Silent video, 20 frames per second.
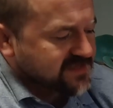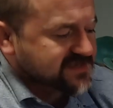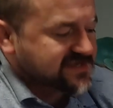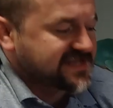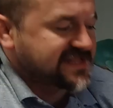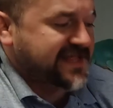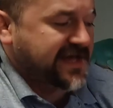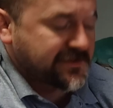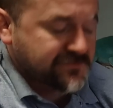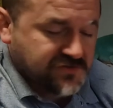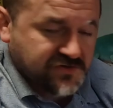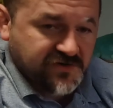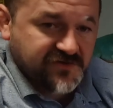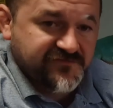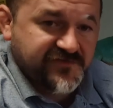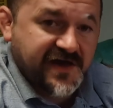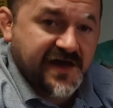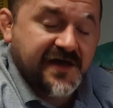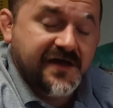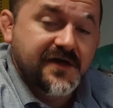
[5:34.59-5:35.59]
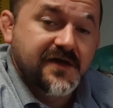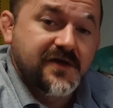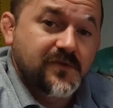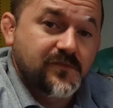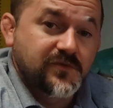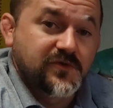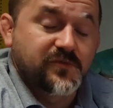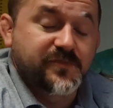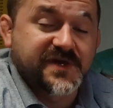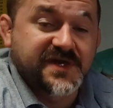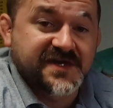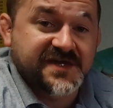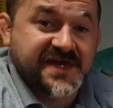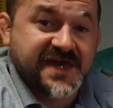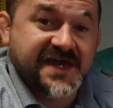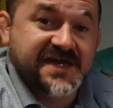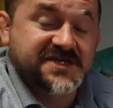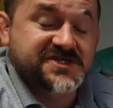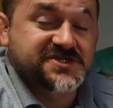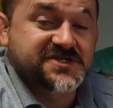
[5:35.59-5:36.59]
Cloud cover will be
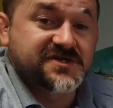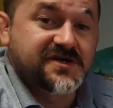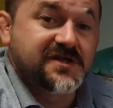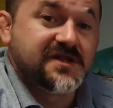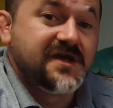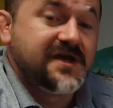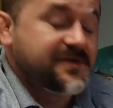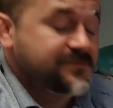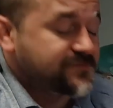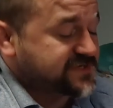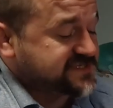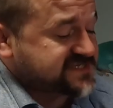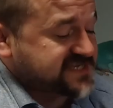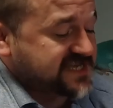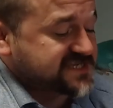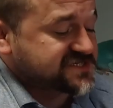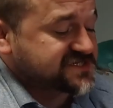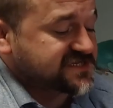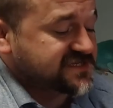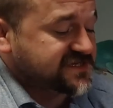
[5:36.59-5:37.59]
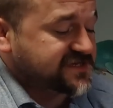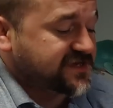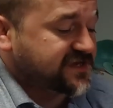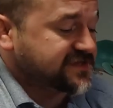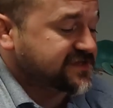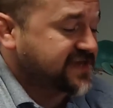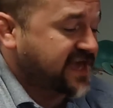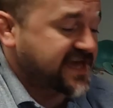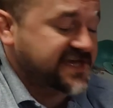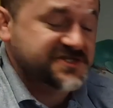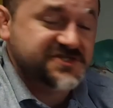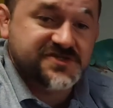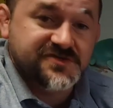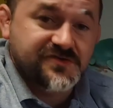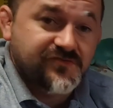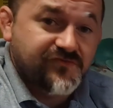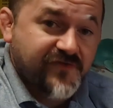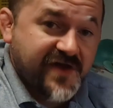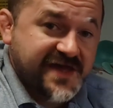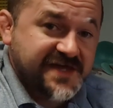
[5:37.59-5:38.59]
occasional, potentially
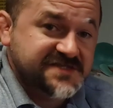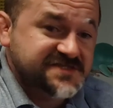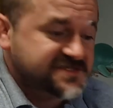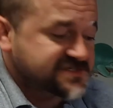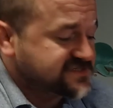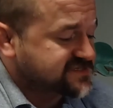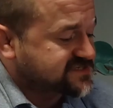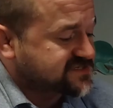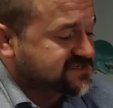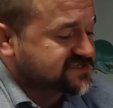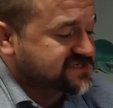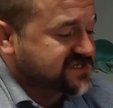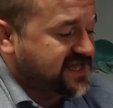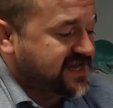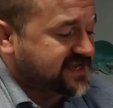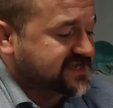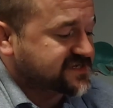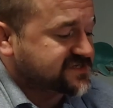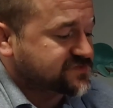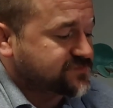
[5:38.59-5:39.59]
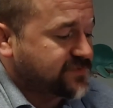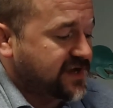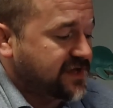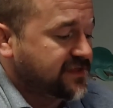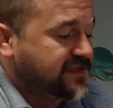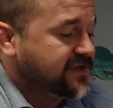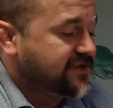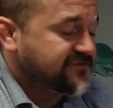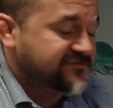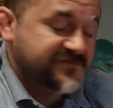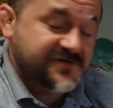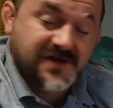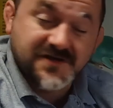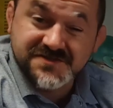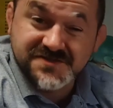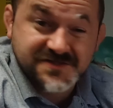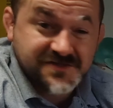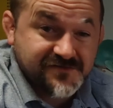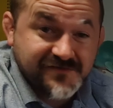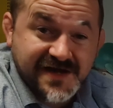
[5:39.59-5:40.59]
occasional rains and such like as well,
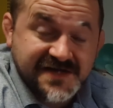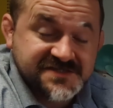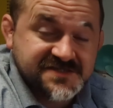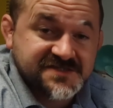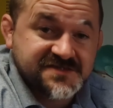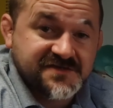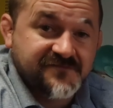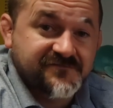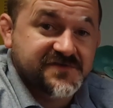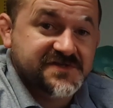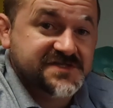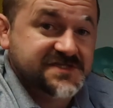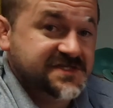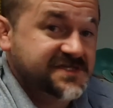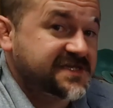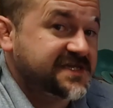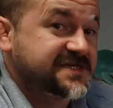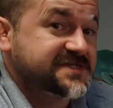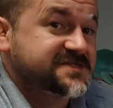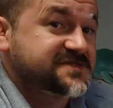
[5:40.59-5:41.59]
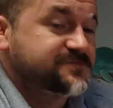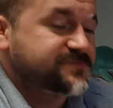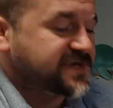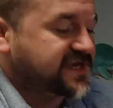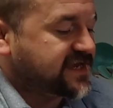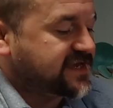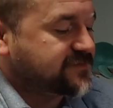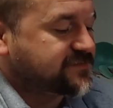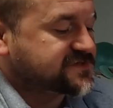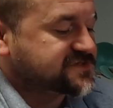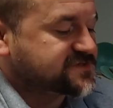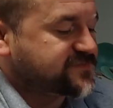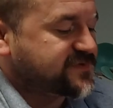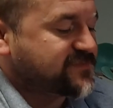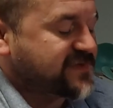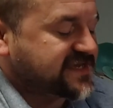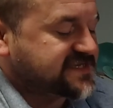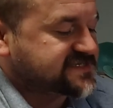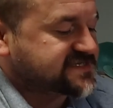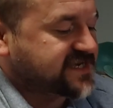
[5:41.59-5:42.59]
because the grasses obviously need to be able to be
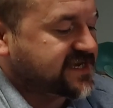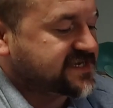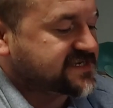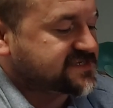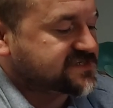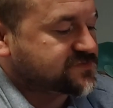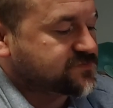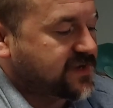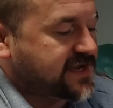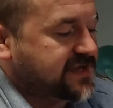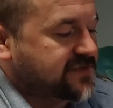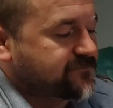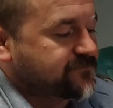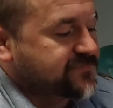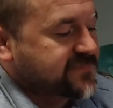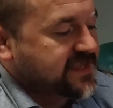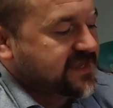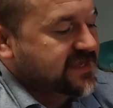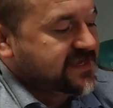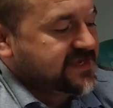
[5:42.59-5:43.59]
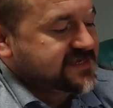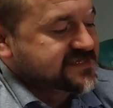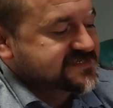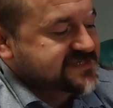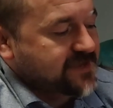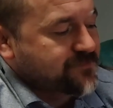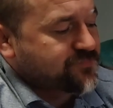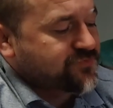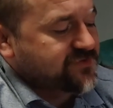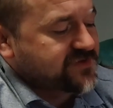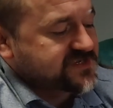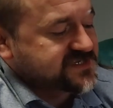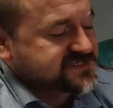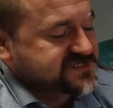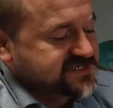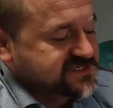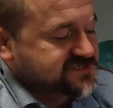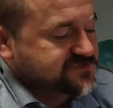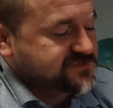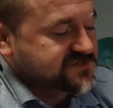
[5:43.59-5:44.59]
maintained as well. Temperate
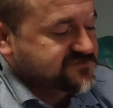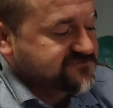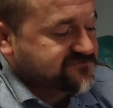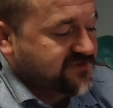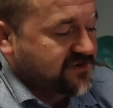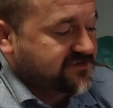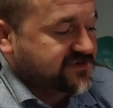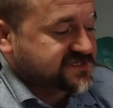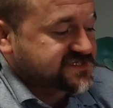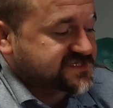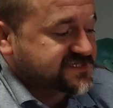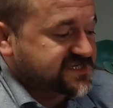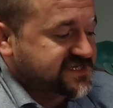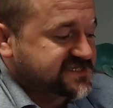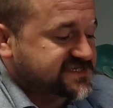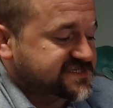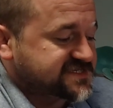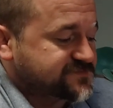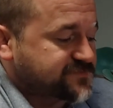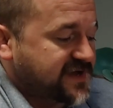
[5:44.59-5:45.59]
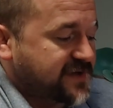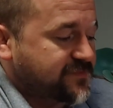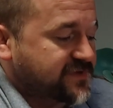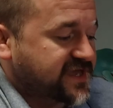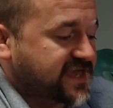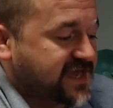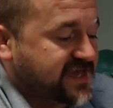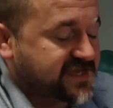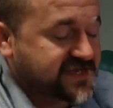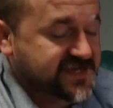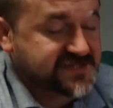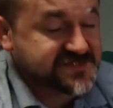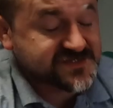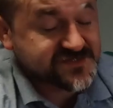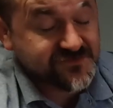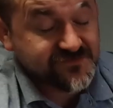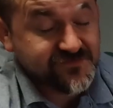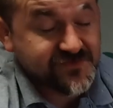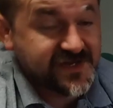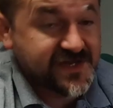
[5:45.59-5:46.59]
deciduous forests, and this is where we're getting
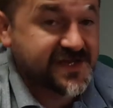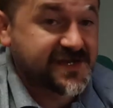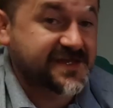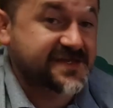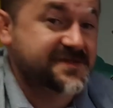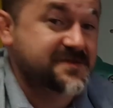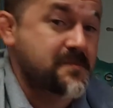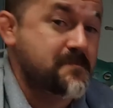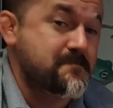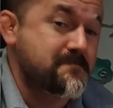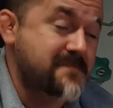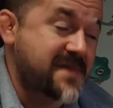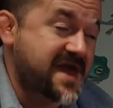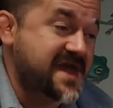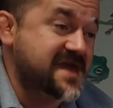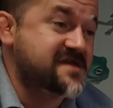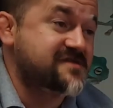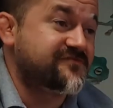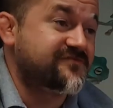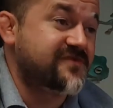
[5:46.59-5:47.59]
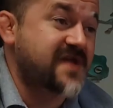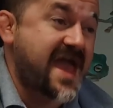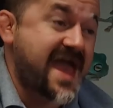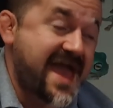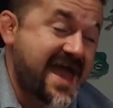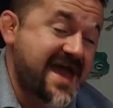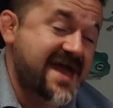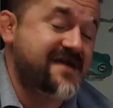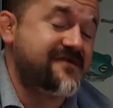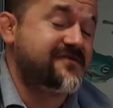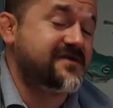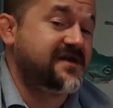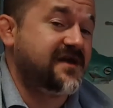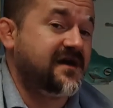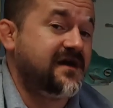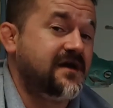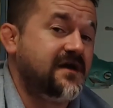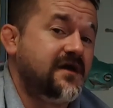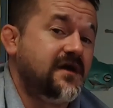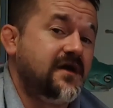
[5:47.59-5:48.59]
into really the main
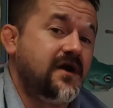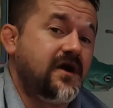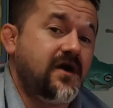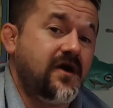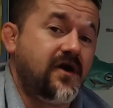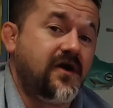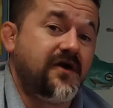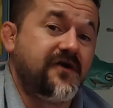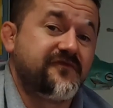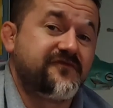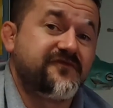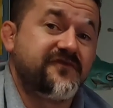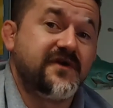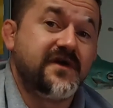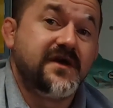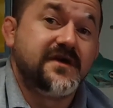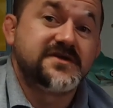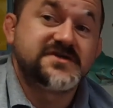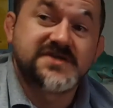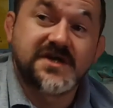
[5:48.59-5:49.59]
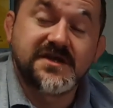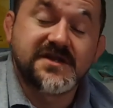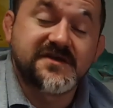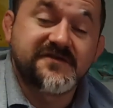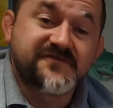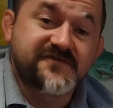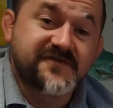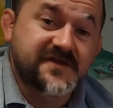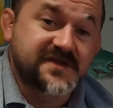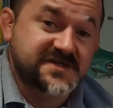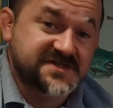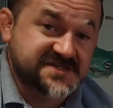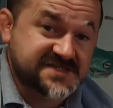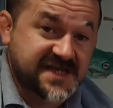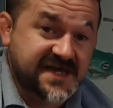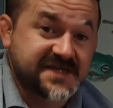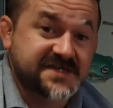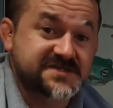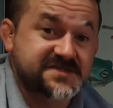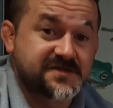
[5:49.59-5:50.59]
area of, certainly for the
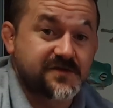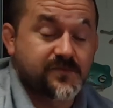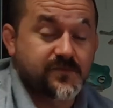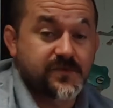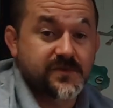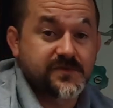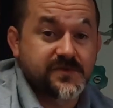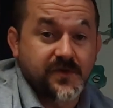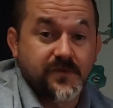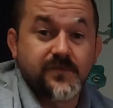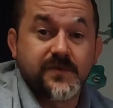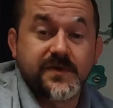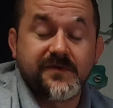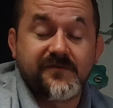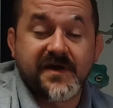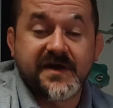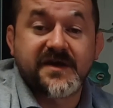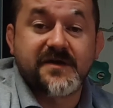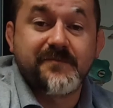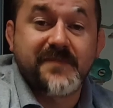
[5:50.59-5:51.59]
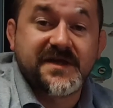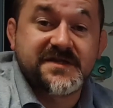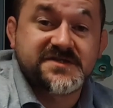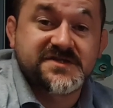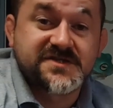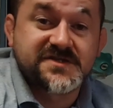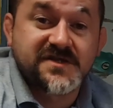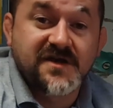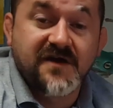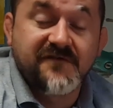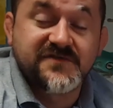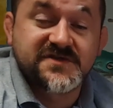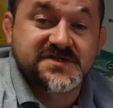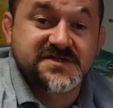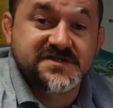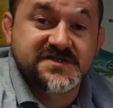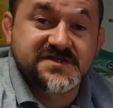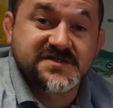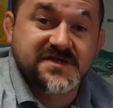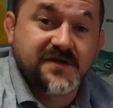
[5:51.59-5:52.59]
snakes that we recommend to
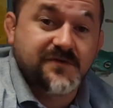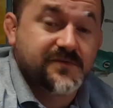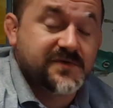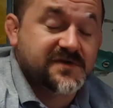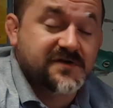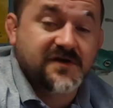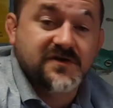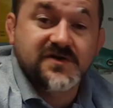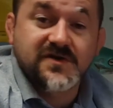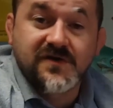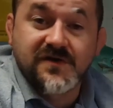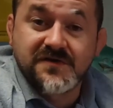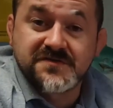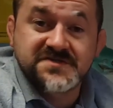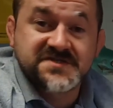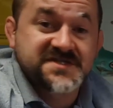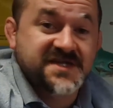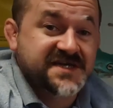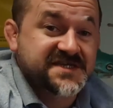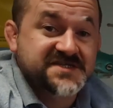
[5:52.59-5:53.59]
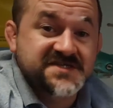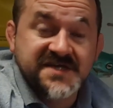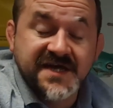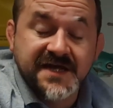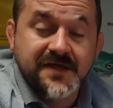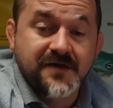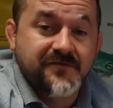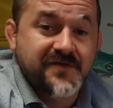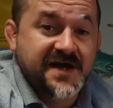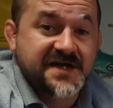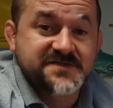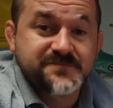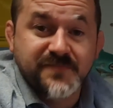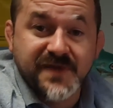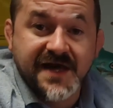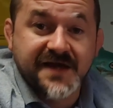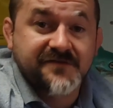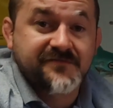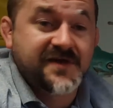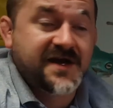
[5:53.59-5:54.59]
novices. So we've got corn snakes, yellow rats,
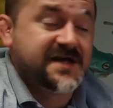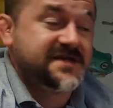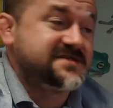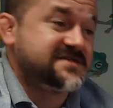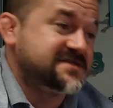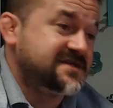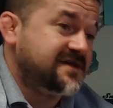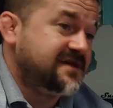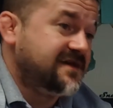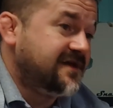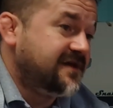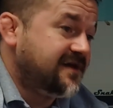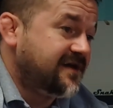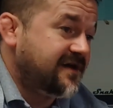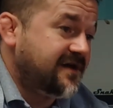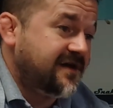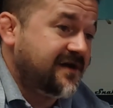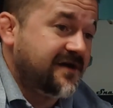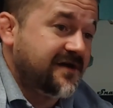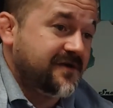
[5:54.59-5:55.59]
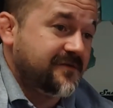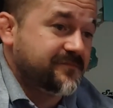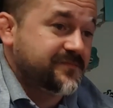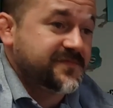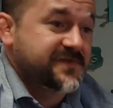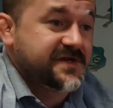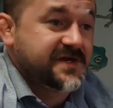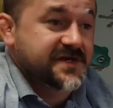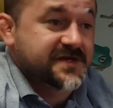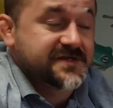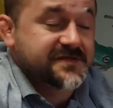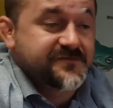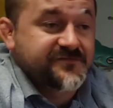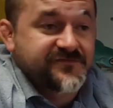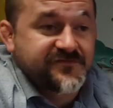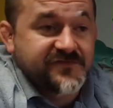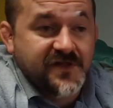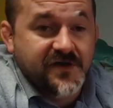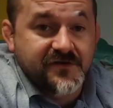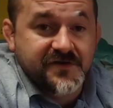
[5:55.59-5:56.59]
black rats, the
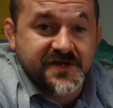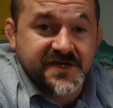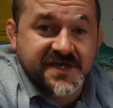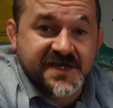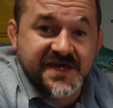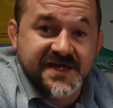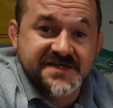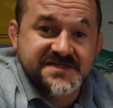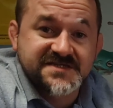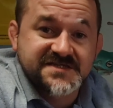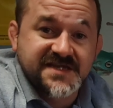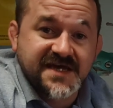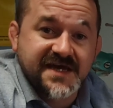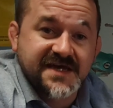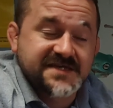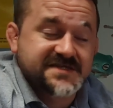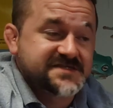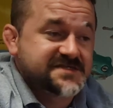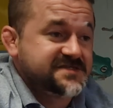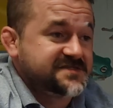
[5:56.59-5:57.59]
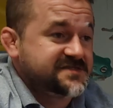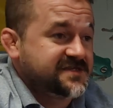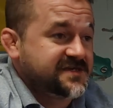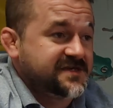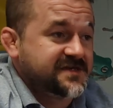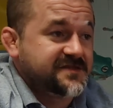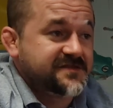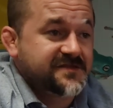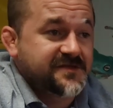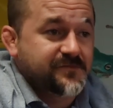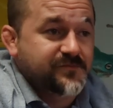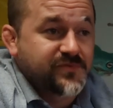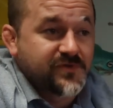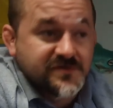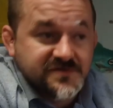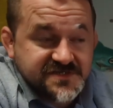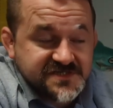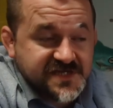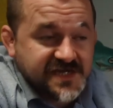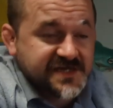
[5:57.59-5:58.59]
Florida king snakes, the
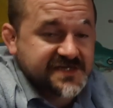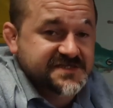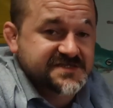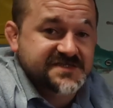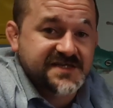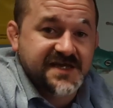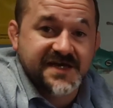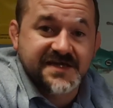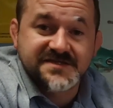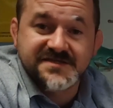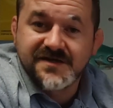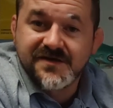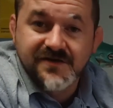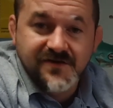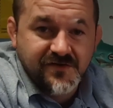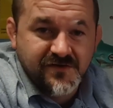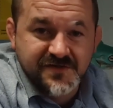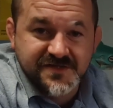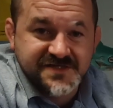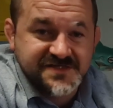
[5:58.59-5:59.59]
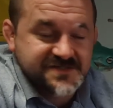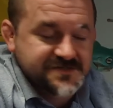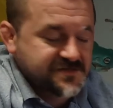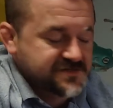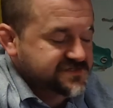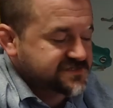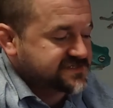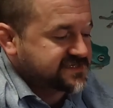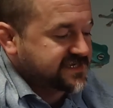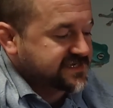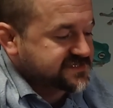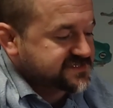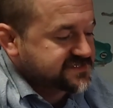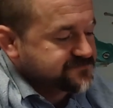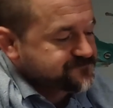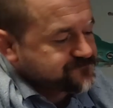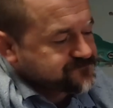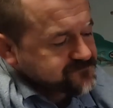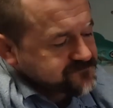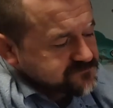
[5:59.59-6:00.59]
Brooks king snakes, all these sorts of things.
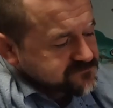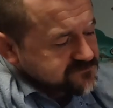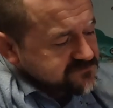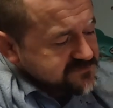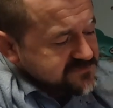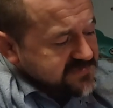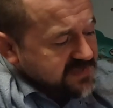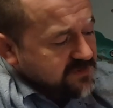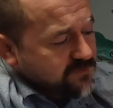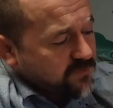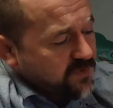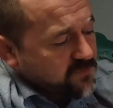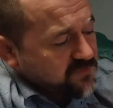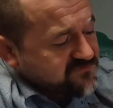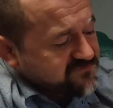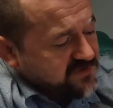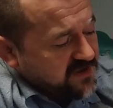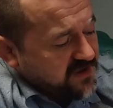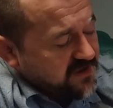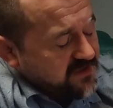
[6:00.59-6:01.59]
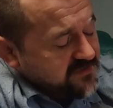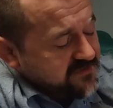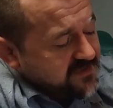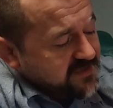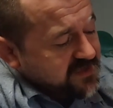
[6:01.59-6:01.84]
And what we've got